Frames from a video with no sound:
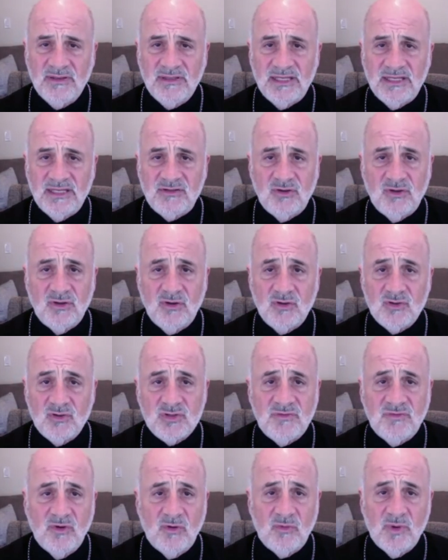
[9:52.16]
And to those
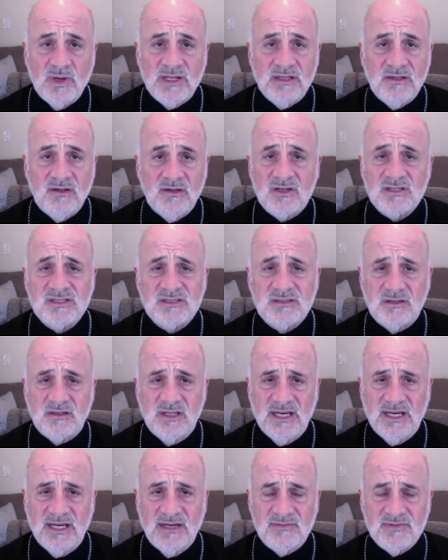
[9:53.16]
who have already lost their
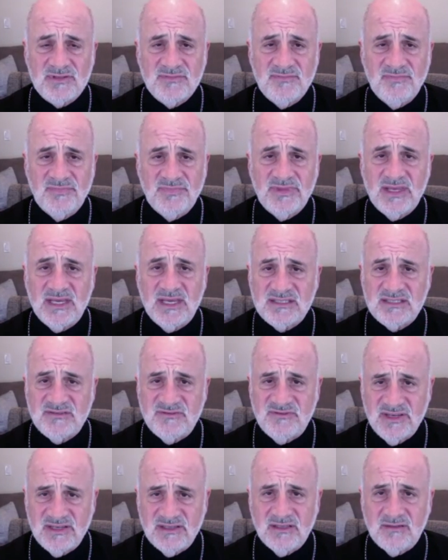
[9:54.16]
lives as
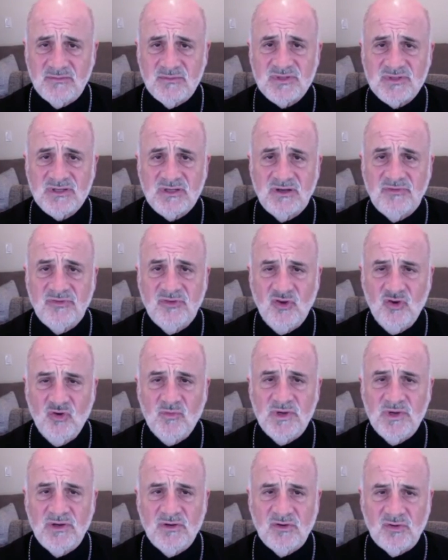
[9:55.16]
victims of
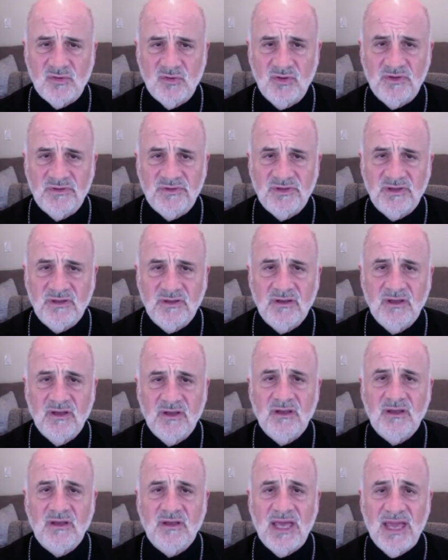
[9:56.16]
human cruelty
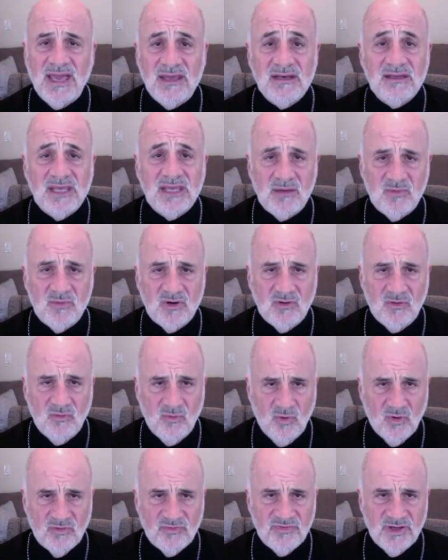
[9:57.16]
and chemical
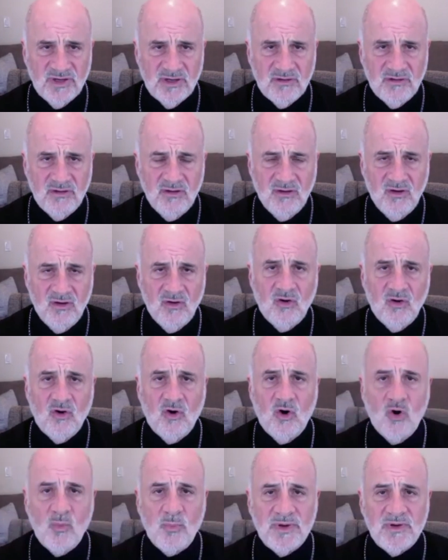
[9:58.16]
warfare,
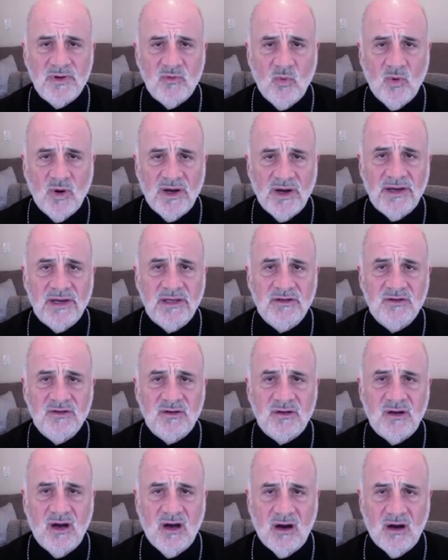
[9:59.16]
open wide
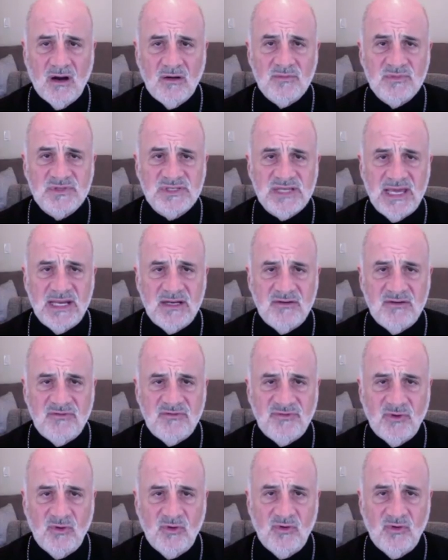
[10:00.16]
your arms and
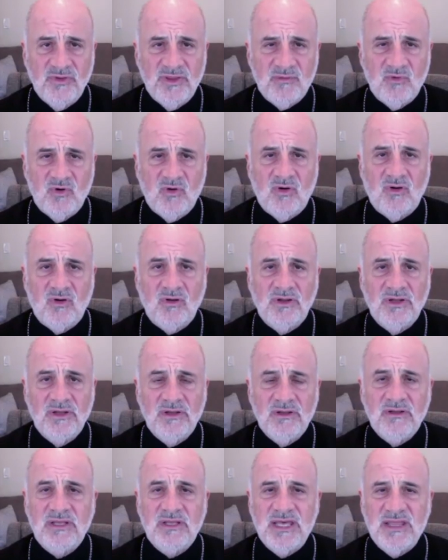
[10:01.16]
enfold them all
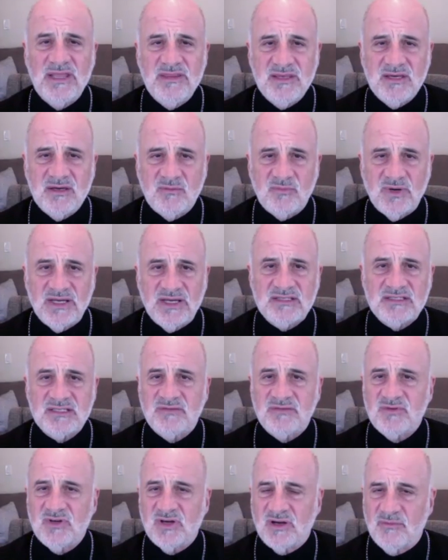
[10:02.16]
in the embrace
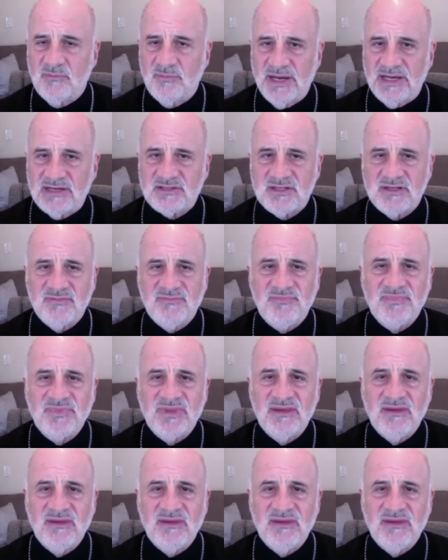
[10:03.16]
of your compassion,